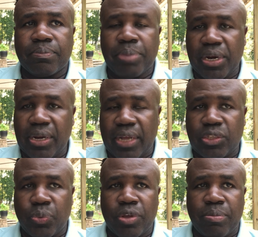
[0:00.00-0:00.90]
blood
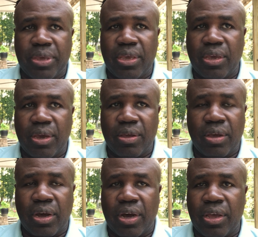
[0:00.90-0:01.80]
clots, whether it be
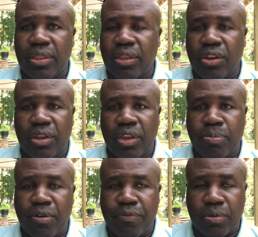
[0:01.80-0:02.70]
uh, in, in, in the
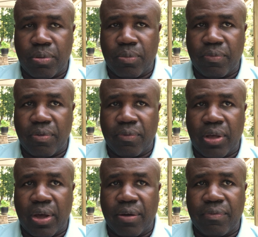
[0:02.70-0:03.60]
peripheral
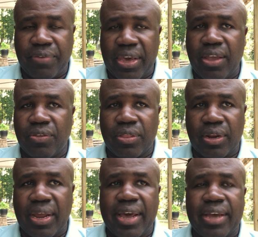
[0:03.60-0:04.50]
uh, veins, in the
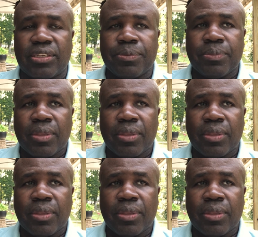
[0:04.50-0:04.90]
legs,